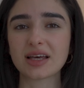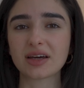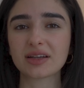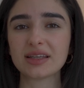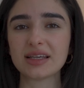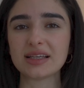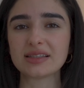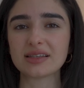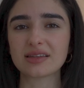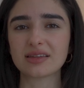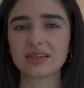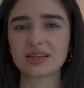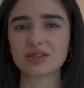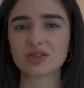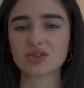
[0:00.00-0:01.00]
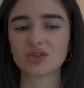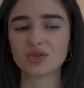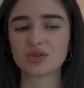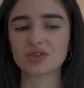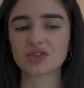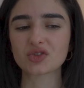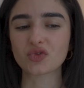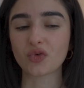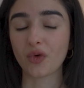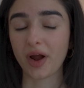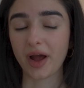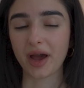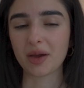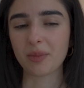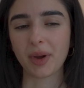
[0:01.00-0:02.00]
not an easy thing to
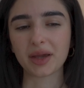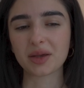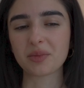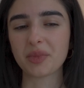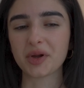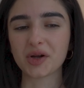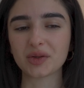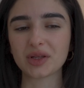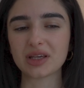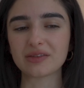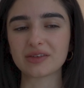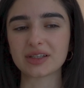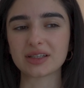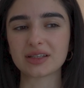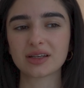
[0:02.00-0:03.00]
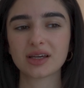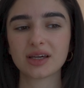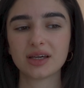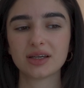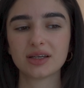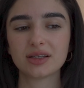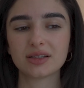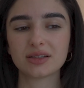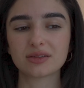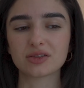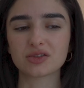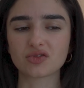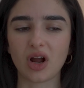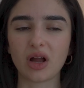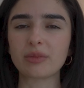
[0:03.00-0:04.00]
describe. I can barely even
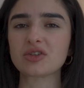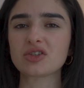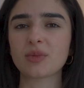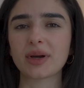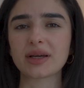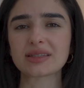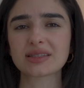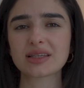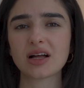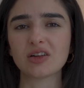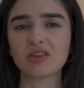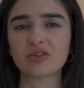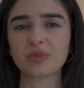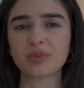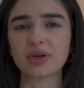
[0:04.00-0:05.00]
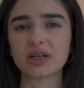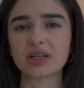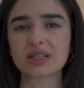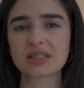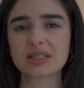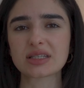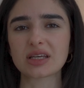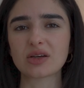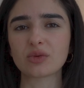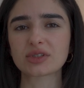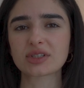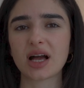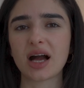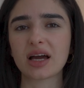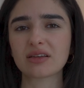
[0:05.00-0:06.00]
describe it to myself, but it was
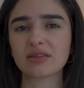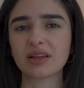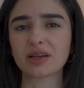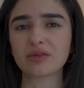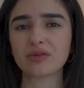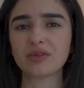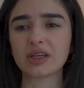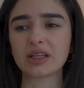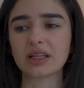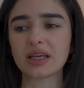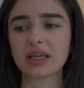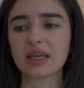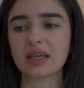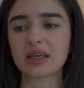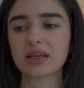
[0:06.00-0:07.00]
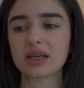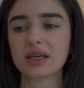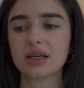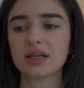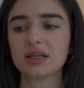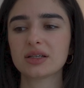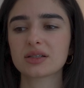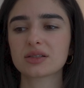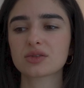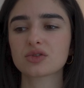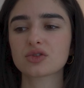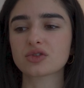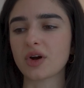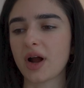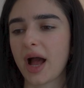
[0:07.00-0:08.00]
kind of like feeling
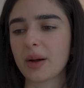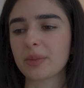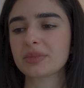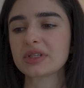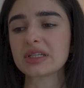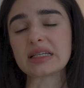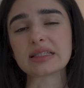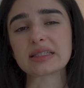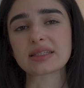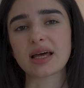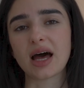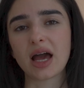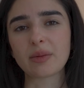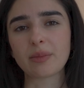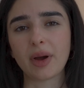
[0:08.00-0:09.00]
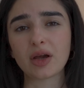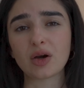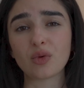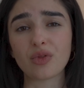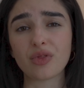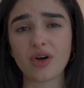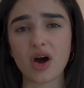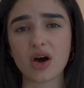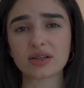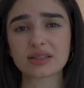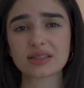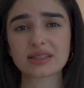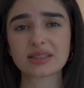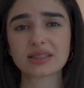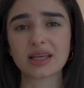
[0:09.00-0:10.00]
trapped inside my own
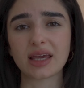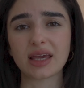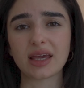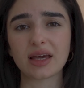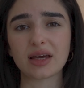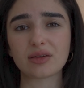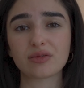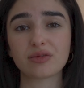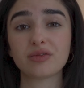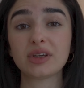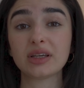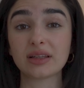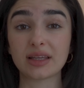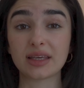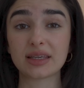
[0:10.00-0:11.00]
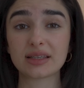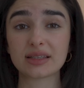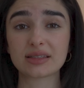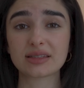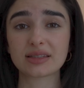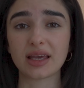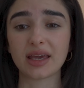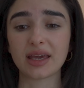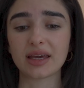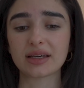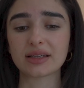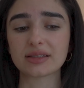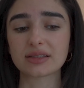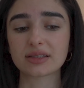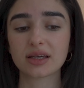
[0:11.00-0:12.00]
thoughts and feelings,
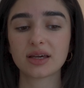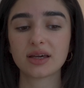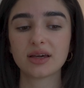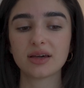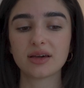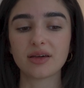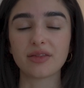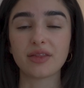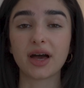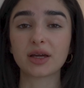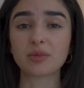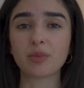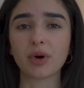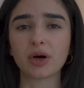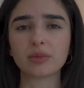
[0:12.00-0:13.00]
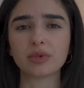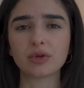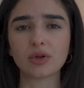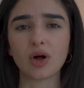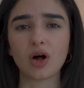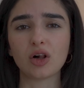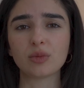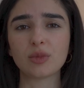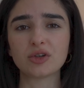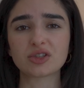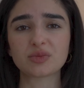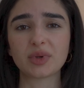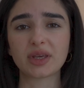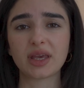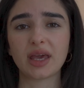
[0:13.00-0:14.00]
and that bubble
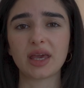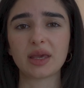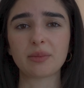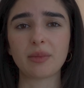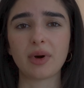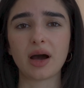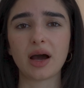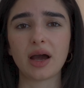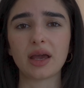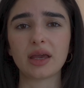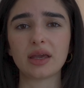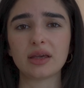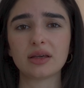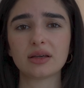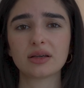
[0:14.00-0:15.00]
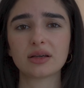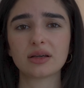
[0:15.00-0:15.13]
almost became my